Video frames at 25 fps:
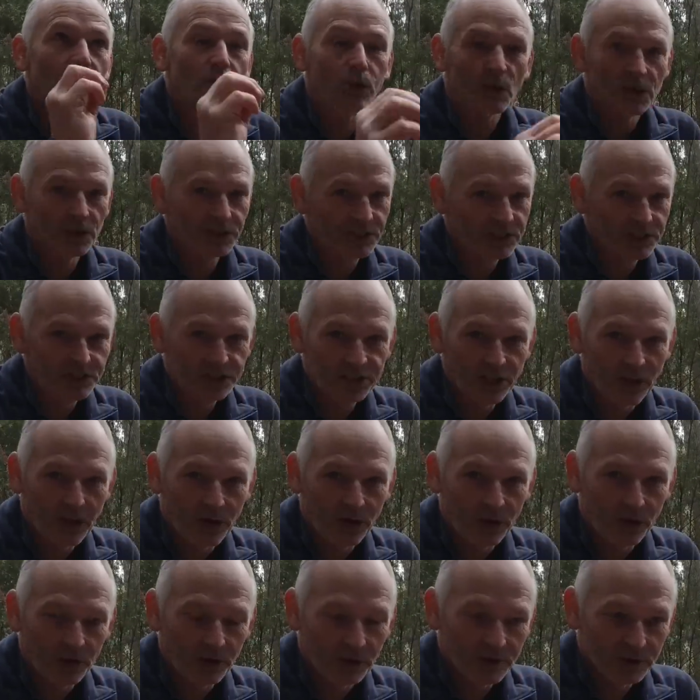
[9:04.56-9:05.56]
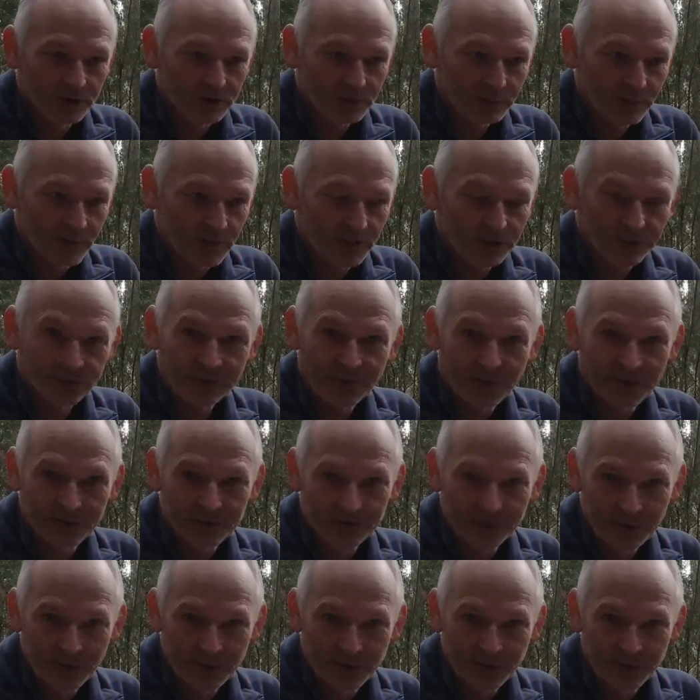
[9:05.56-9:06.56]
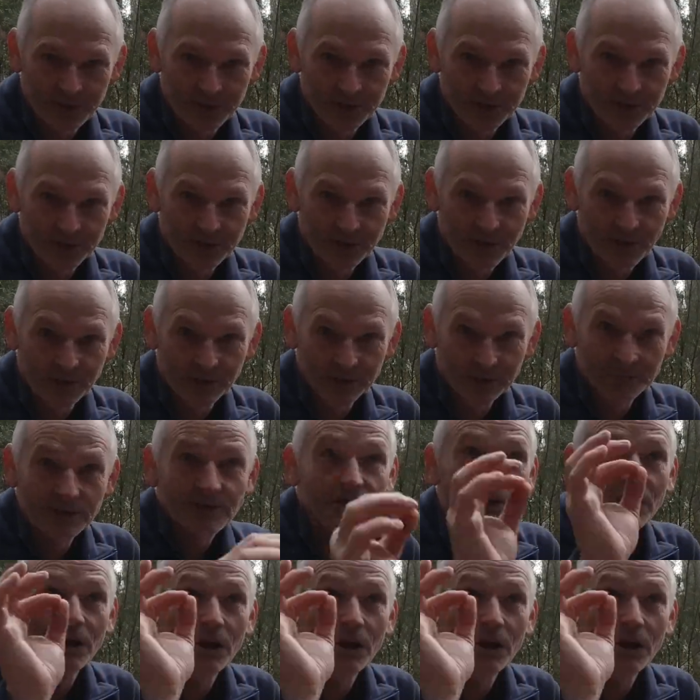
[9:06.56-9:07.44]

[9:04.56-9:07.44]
Quality's down on it as well as far as the images go.